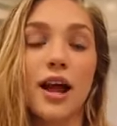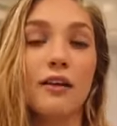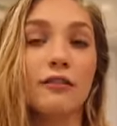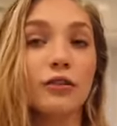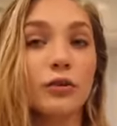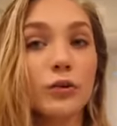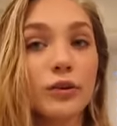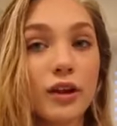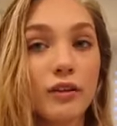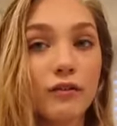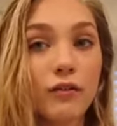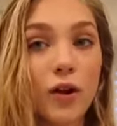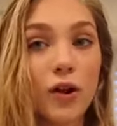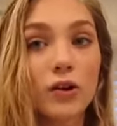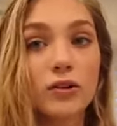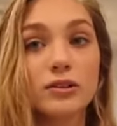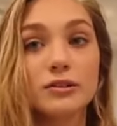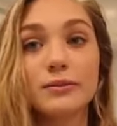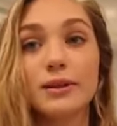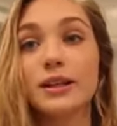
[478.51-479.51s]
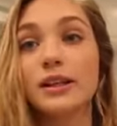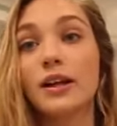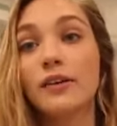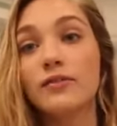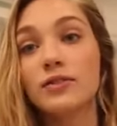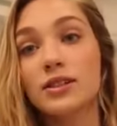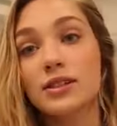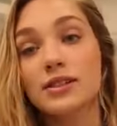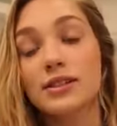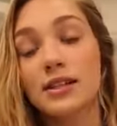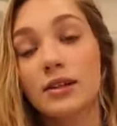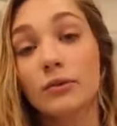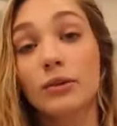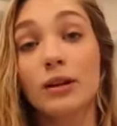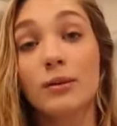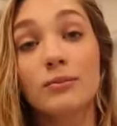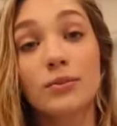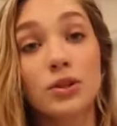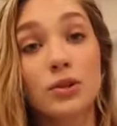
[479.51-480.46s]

everyone that follows follows me loves to see what